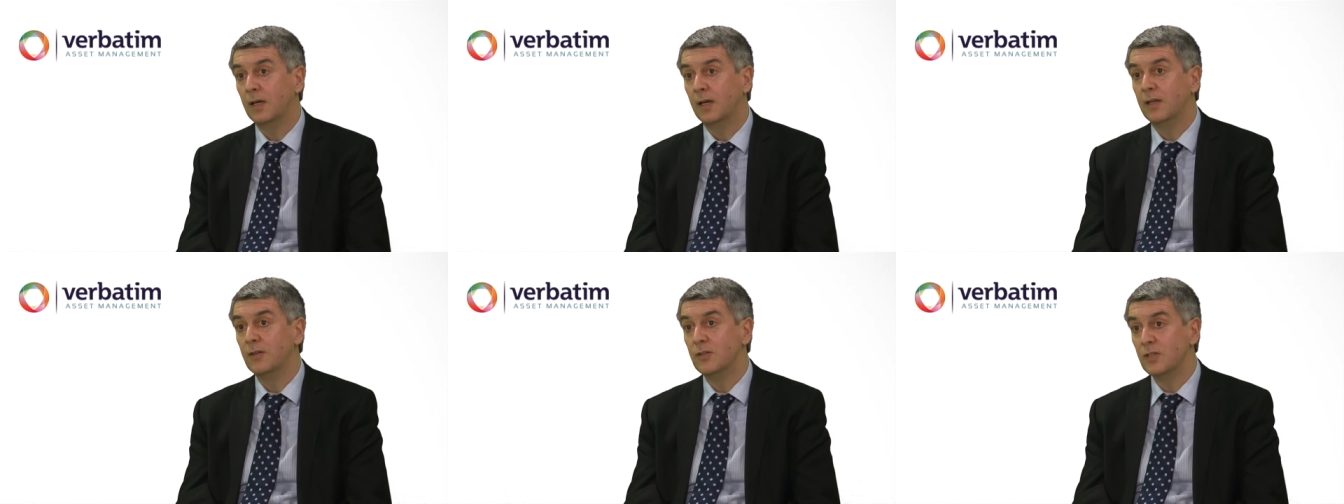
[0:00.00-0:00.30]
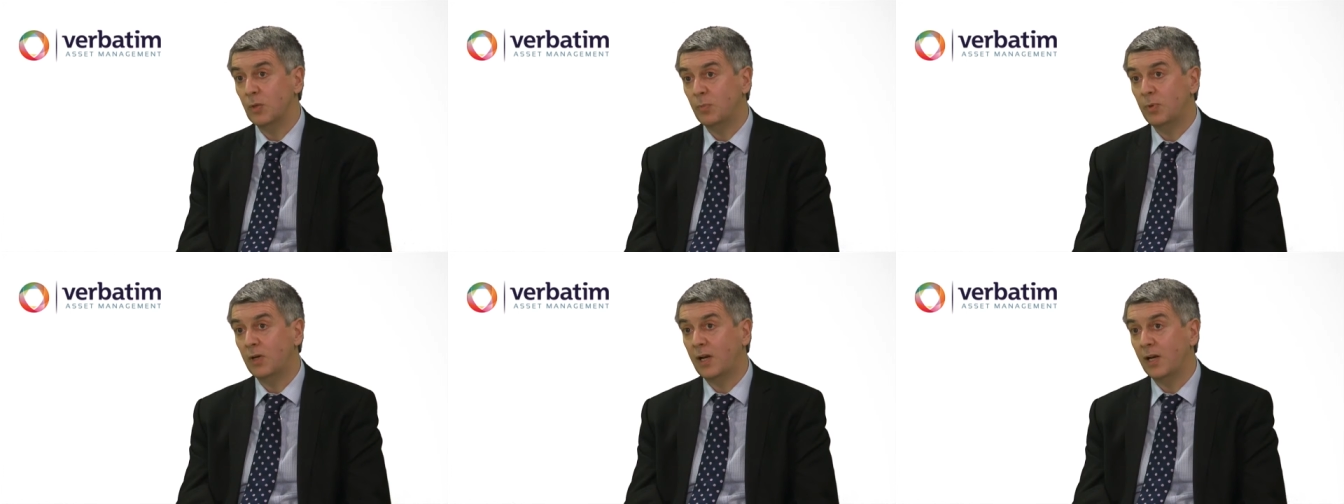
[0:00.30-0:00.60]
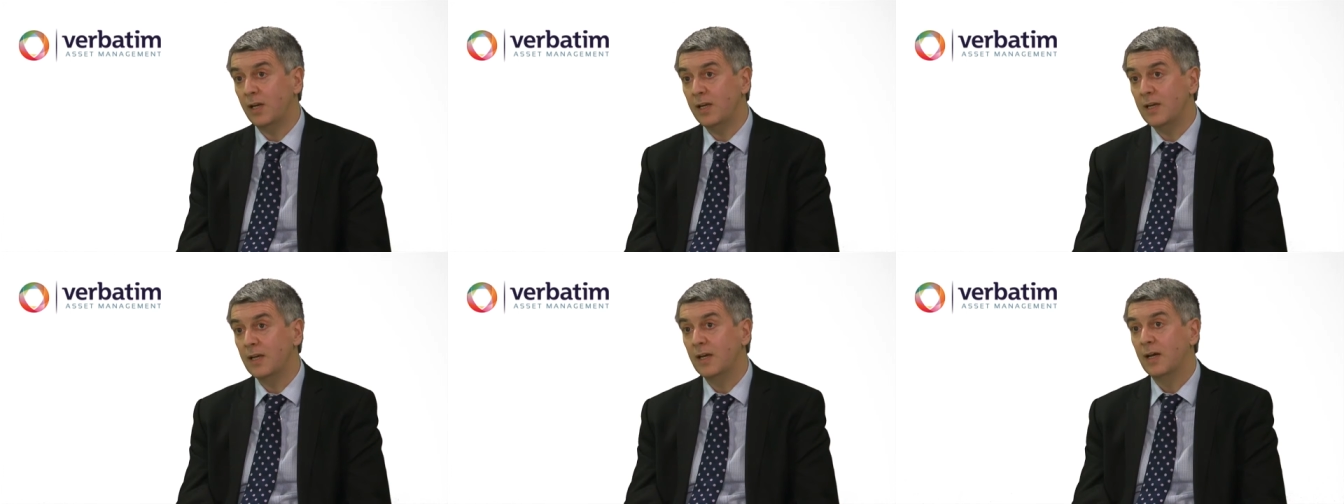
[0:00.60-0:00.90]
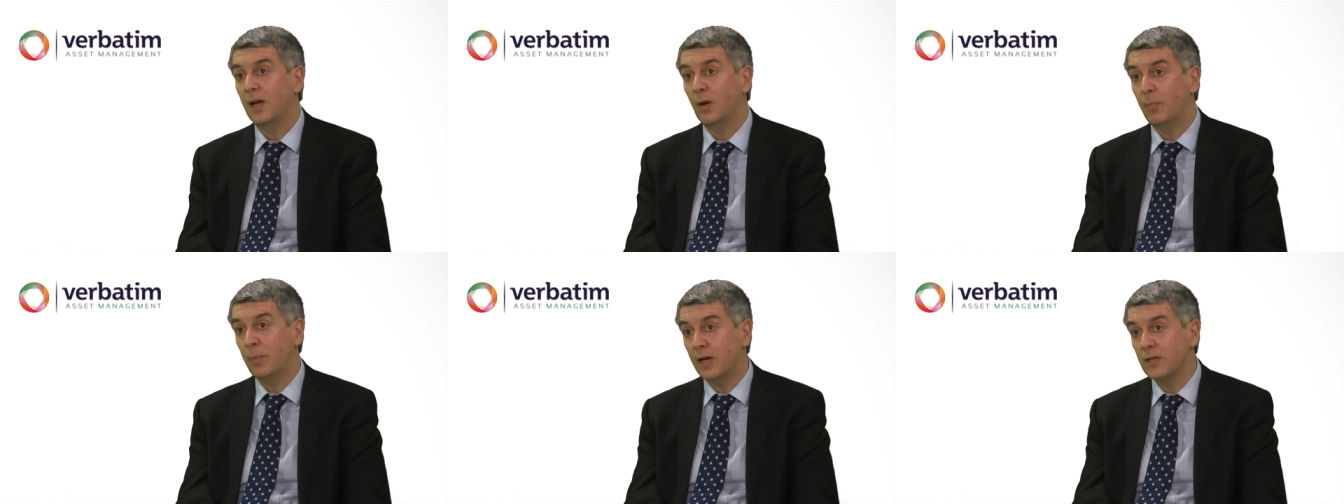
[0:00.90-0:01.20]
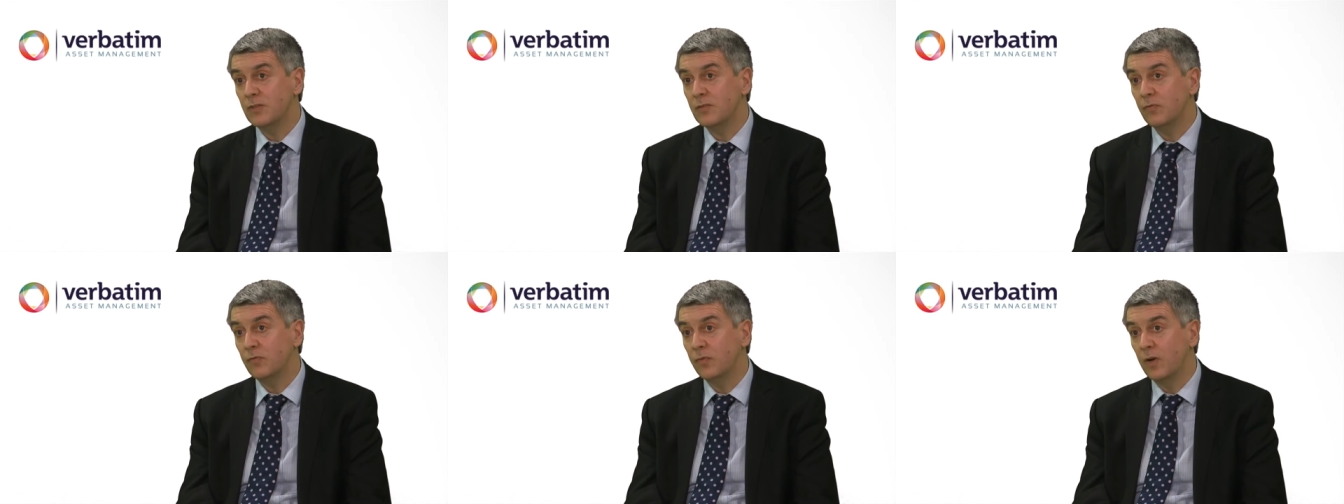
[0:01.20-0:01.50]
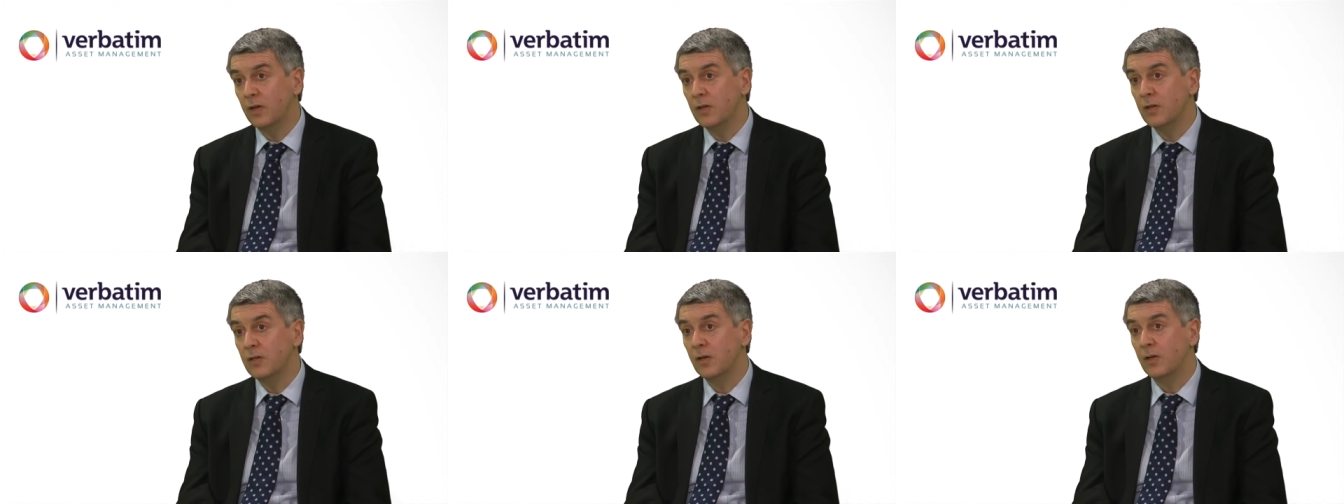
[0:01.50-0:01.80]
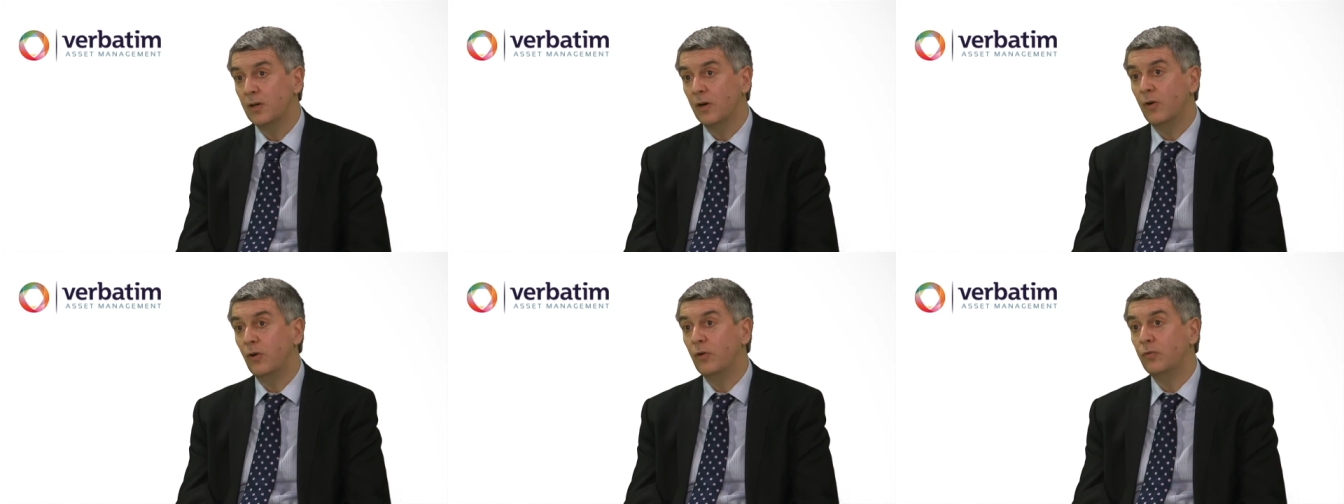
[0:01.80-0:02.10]
And typically, a passive fund
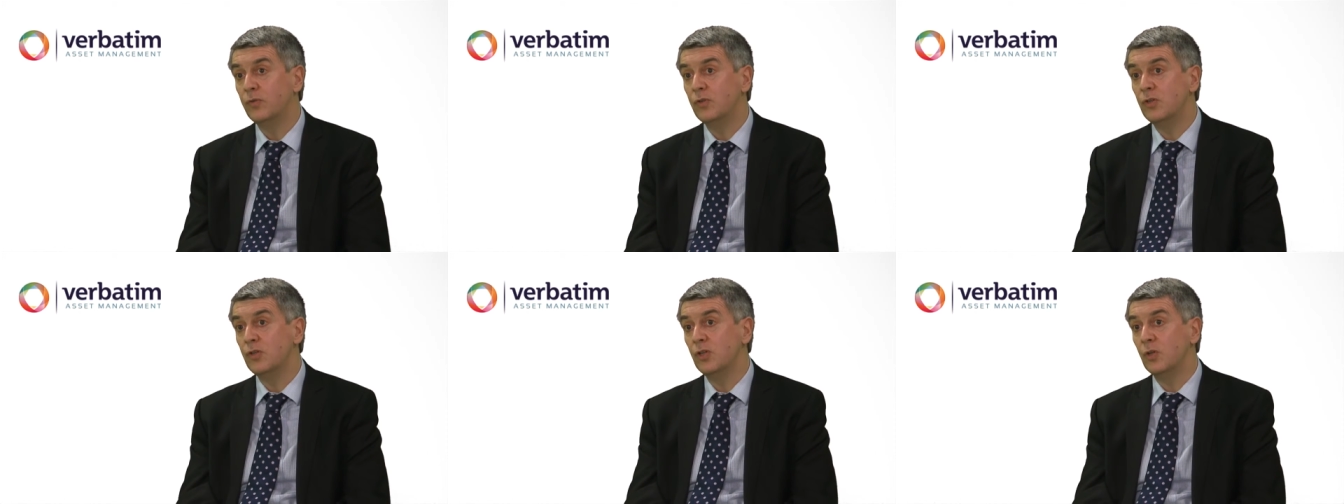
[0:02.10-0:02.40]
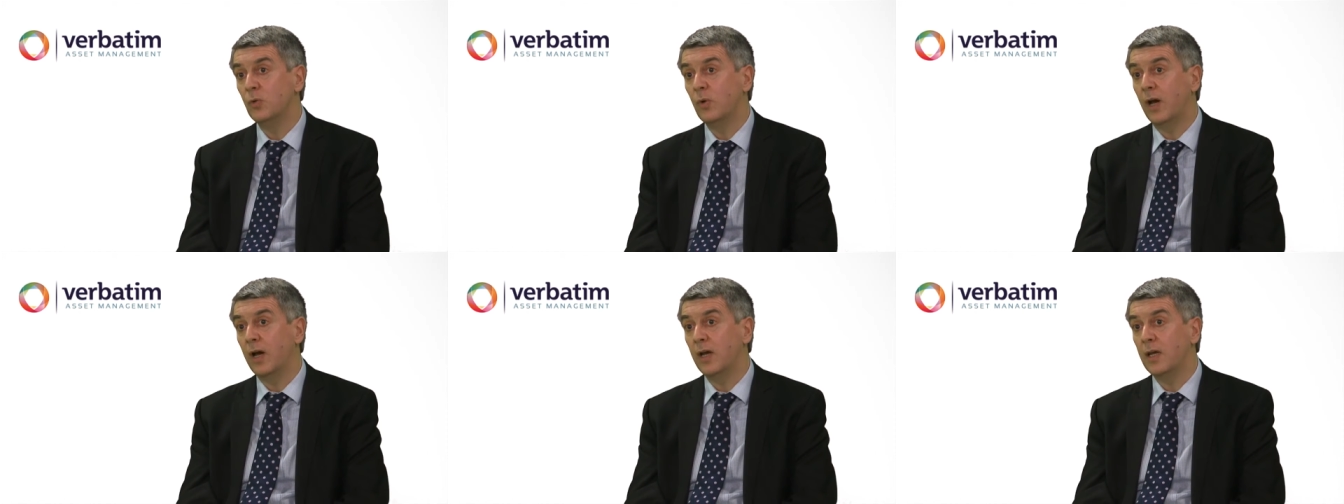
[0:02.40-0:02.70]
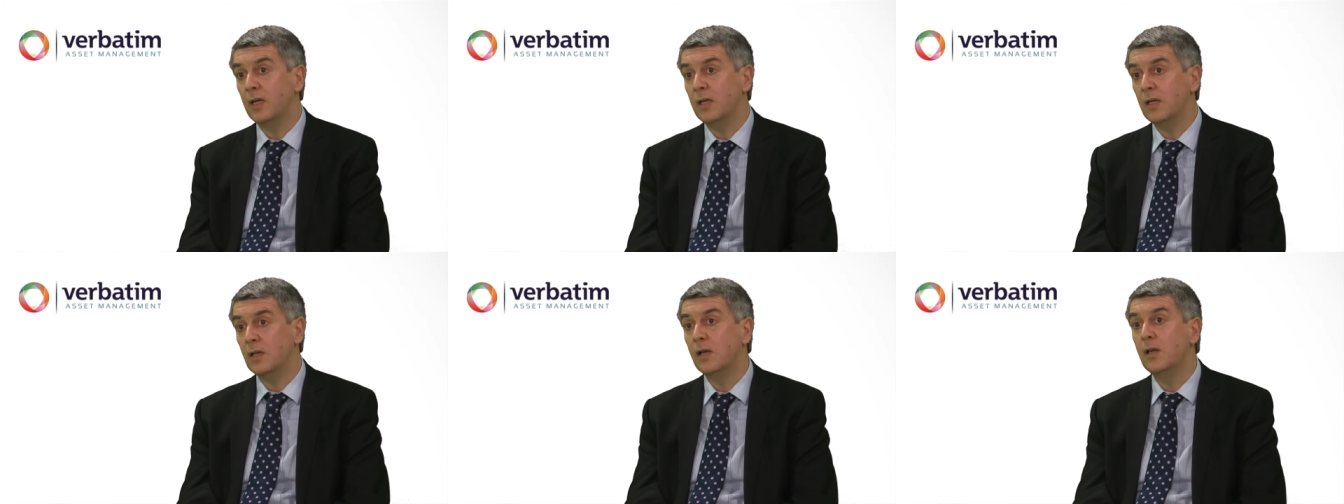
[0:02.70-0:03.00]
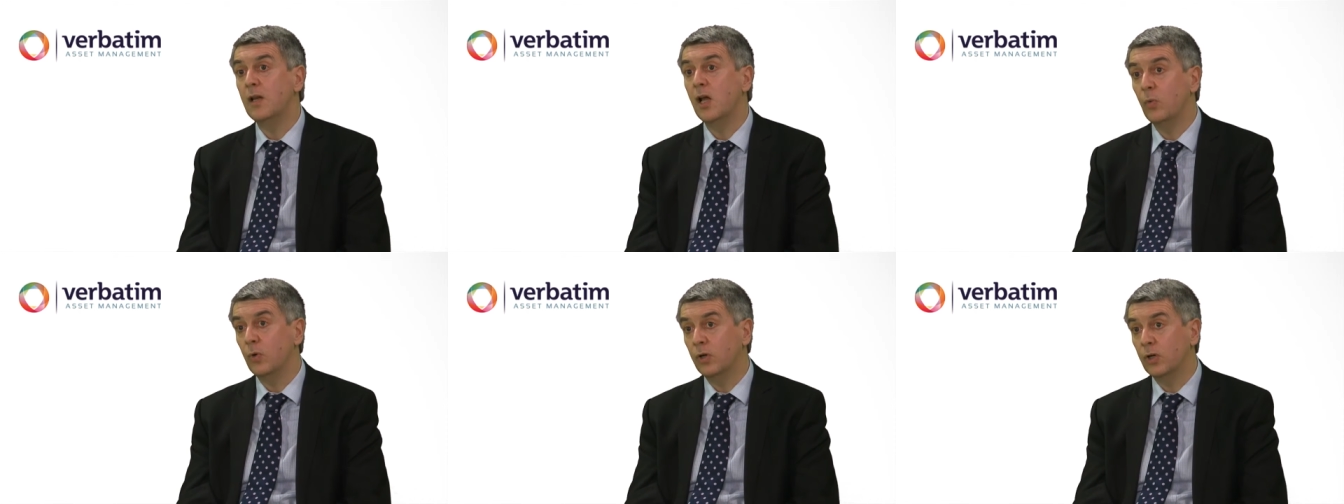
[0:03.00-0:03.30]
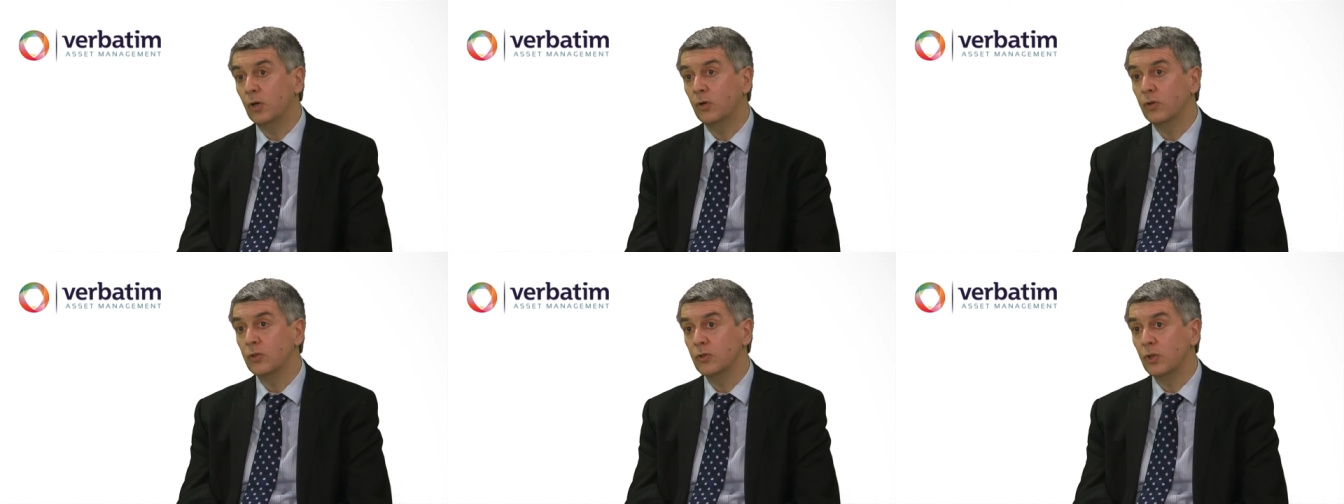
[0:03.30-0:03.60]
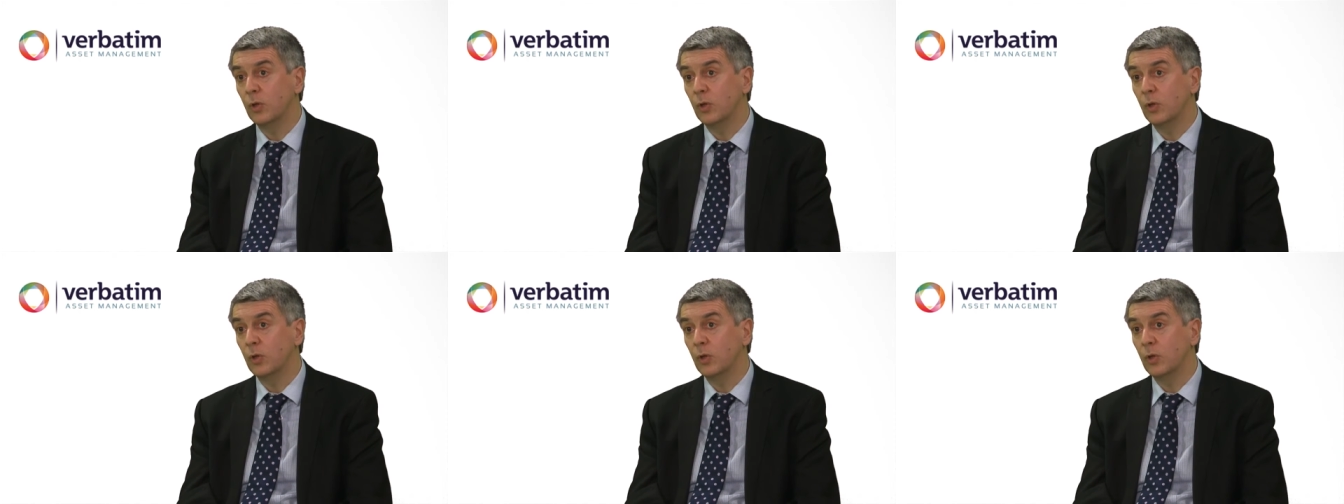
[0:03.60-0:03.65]
offers you a lower cost